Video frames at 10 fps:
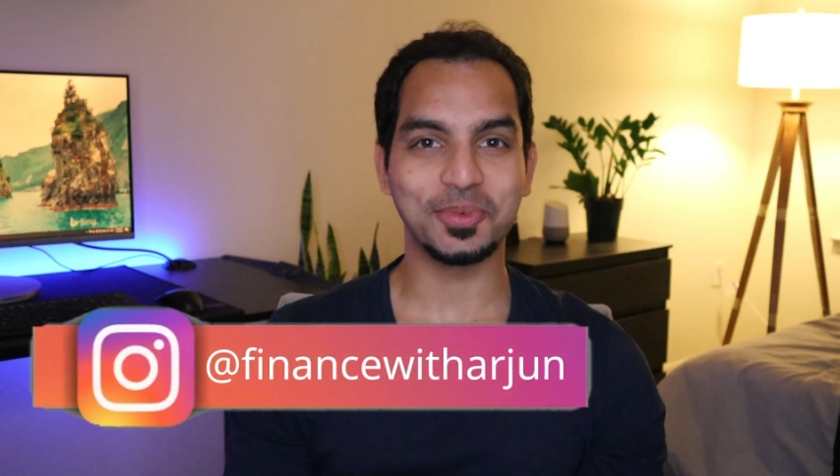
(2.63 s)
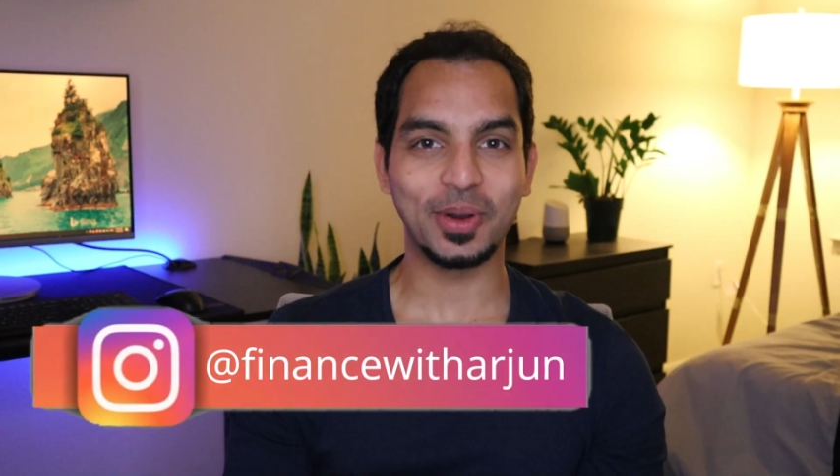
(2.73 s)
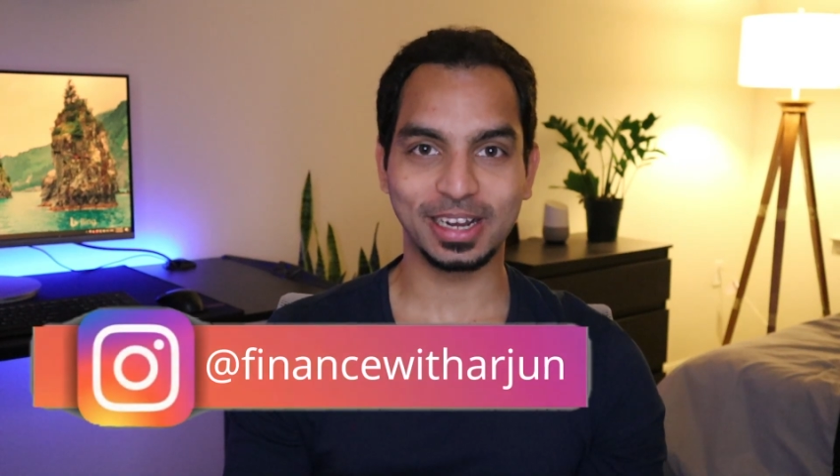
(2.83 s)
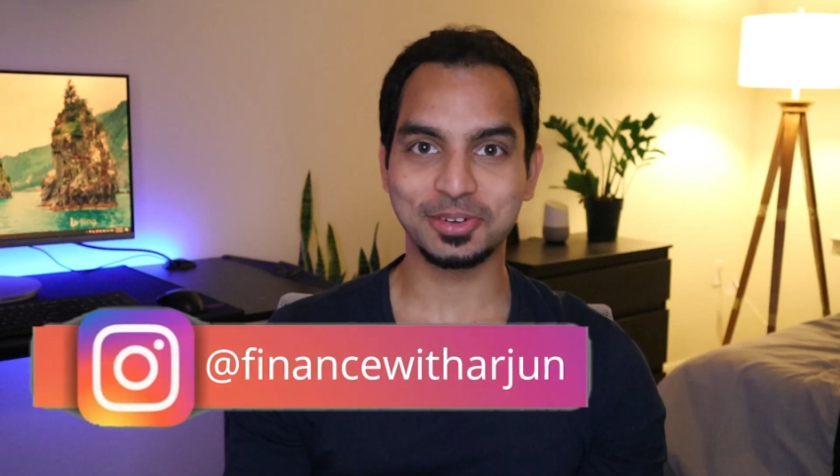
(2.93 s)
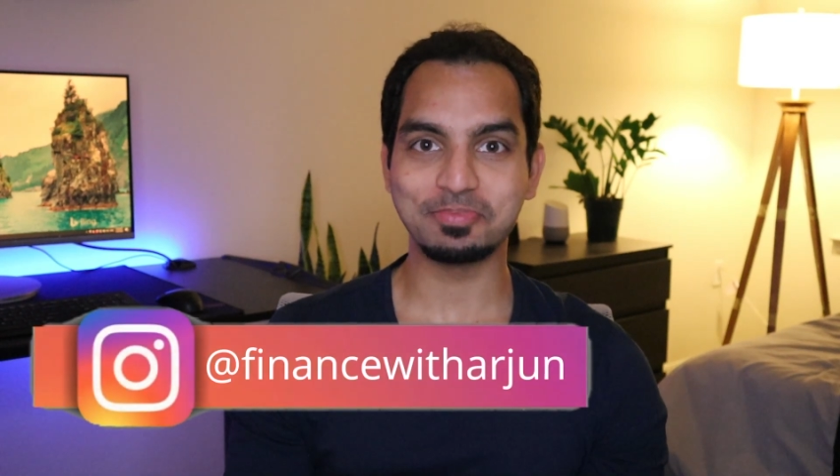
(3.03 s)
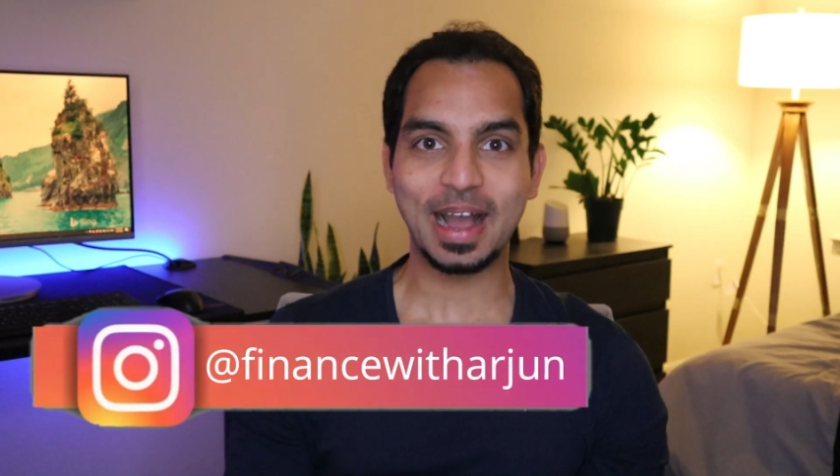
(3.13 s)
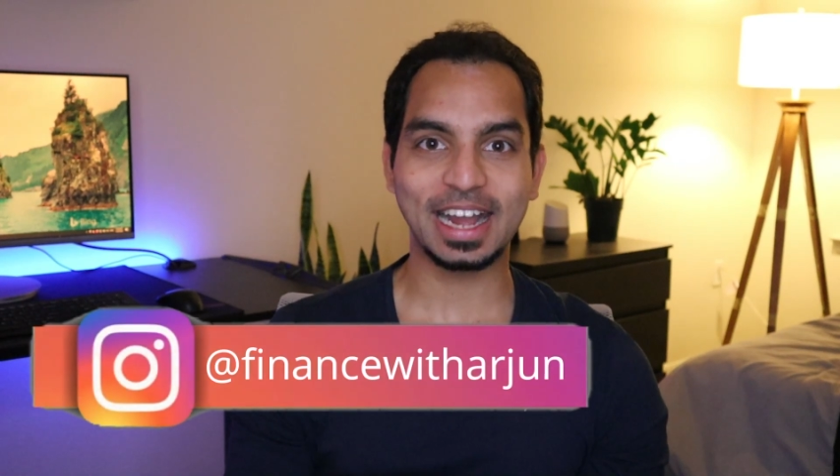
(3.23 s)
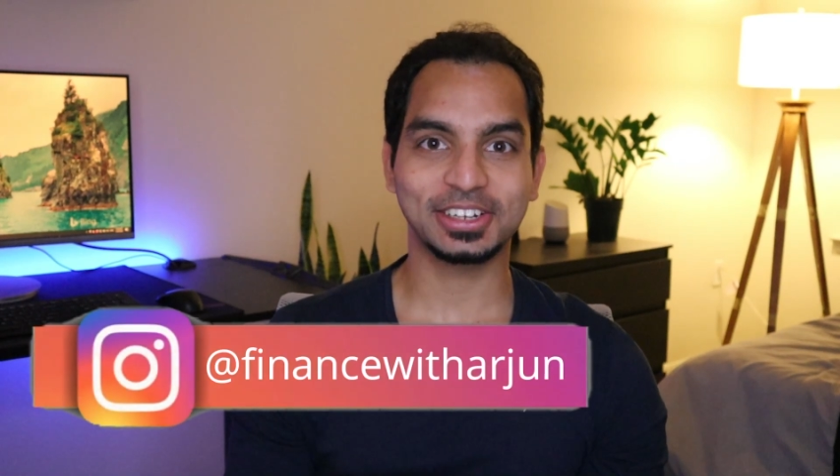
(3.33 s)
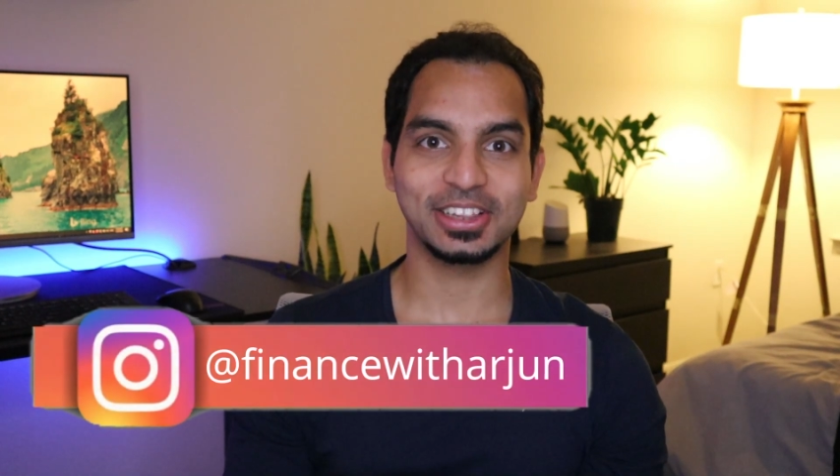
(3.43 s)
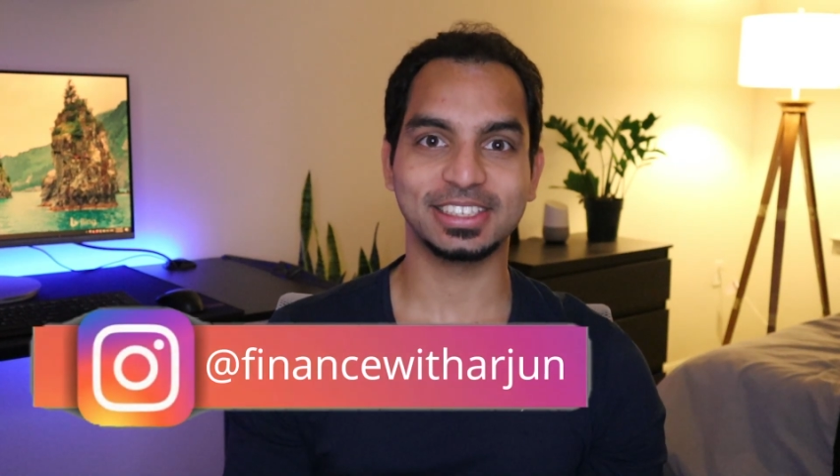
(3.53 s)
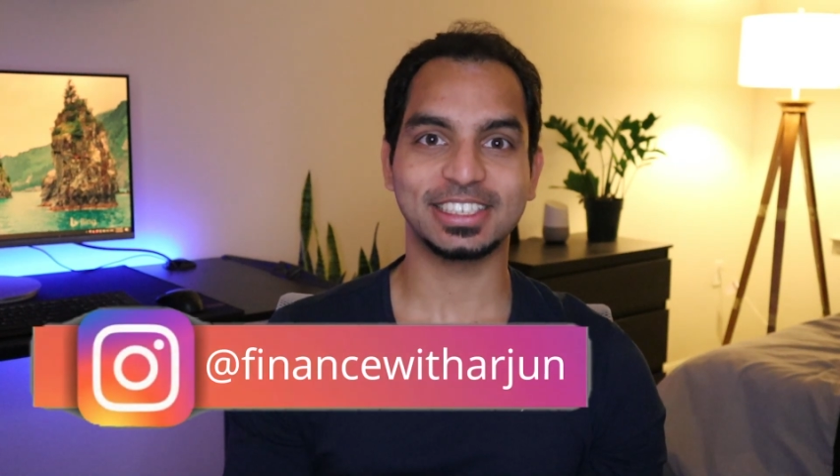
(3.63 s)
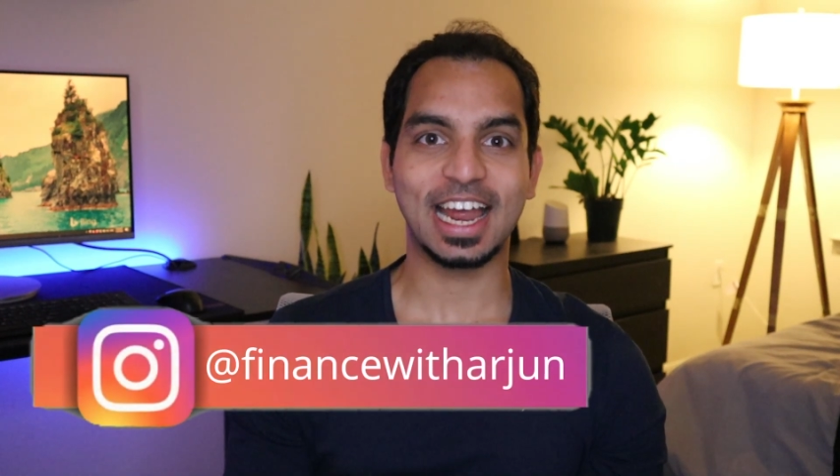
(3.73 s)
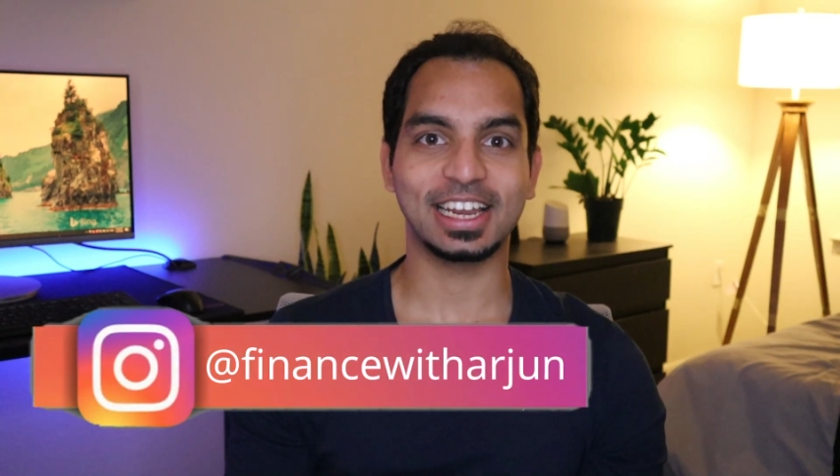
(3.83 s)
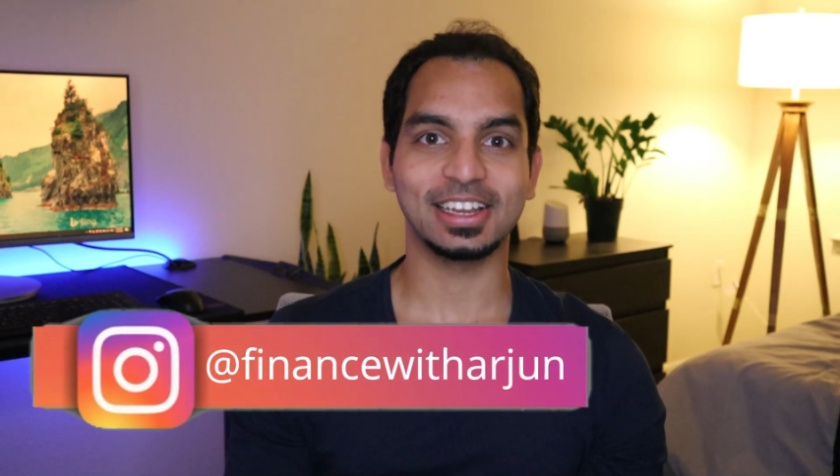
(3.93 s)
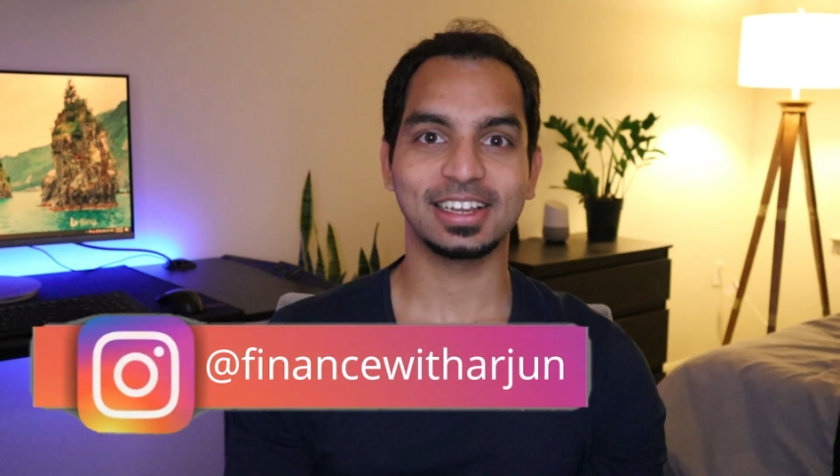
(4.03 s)
welcome back to the
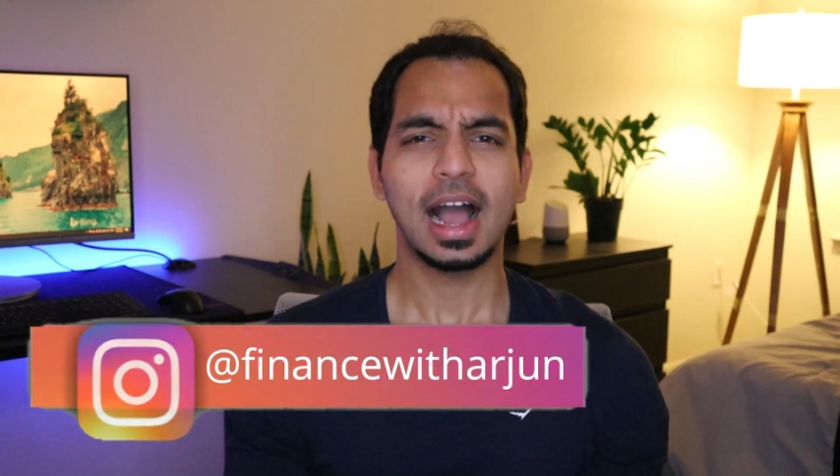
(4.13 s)
channel.